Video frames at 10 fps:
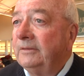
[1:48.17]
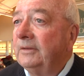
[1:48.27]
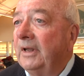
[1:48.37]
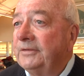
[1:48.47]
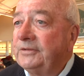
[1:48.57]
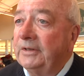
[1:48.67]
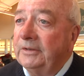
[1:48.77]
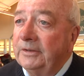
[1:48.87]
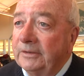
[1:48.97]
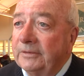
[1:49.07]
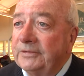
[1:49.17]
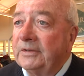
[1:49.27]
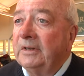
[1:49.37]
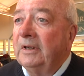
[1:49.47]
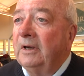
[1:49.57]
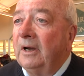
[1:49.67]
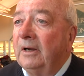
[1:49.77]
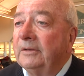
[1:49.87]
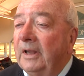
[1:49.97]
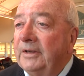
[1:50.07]
last 10 years. Uh,
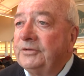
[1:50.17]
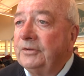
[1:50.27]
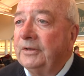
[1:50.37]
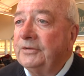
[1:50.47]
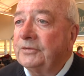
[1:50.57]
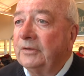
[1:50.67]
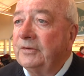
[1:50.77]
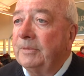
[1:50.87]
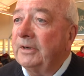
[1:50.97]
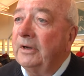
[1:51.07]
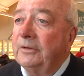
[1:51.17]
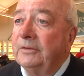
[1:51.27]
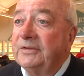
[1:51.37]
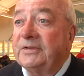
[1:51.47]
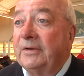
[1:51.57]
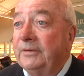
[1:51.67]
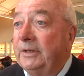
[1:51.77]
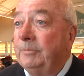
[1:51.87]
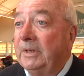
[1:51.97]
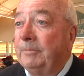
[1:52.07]
last year they served about 170
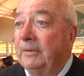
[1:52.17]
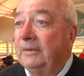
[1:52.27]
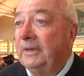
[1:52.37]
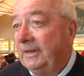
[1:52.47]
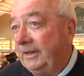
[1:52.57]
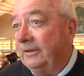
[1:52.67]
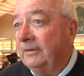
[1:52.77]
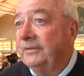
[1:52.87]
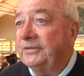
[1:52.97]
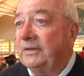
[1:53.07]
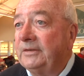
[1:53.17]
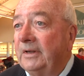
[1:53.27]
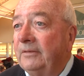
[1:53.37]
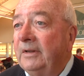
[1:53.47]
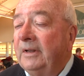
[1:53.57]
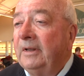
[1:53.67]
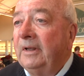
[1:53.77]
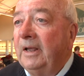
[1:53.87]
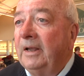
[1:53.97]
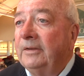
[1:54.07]
people here, sit down,
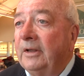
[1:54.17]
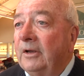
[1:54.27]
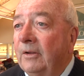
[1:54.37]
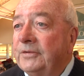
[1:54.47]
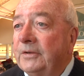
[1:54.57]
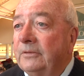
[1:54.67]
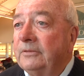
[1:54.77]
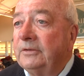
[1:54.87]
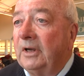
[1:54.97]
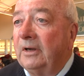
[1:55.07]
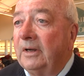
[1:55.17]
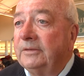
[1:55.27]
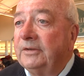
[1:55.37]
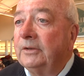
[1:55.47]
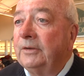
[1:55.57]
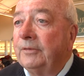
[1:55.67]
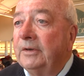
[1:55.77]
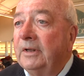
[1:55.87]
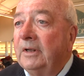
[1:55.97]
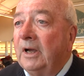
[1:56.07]
and they also uh, delivered
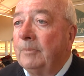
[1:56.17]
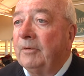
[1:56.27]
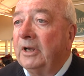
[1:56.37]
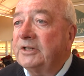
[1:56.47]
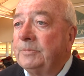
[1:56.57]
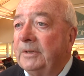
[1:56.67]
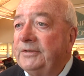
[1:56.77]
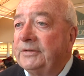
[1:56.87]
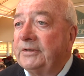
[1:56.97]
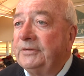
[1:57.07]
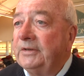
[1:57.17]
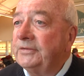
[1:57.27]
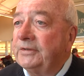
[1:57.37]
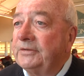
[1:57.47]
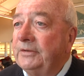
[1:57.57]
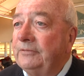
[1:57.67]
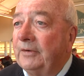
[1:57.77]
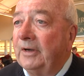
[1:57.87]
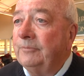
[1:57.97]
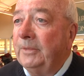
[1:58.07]
approximately 60 to
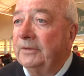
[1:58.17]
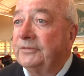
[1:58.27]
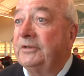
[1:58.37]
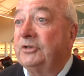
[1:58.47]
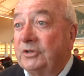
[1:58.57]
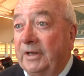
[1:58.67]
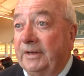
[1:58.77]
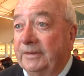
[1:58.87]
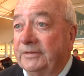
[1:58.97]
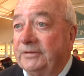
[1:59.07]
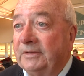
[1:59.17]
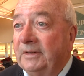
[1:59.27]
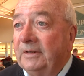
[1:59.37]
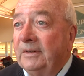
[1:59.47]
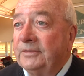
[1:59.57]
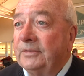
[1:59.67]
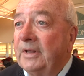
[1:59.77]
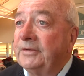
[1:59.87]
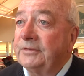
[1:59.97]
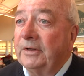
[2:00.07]
65 meals to shut-ins. So
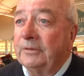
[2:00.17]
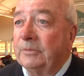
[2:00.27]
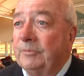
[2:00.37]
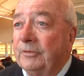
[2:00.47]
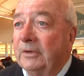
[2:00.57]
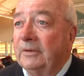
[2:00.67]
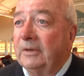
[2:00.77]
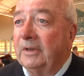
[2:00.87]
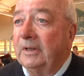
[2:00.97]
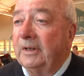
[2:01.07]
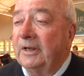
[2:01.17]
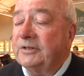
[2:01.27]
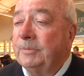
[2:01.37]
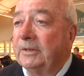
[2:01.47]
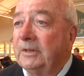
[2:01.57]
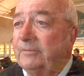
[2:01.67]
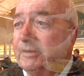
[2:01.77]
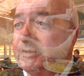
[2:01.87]
that's another important uh, aspect of it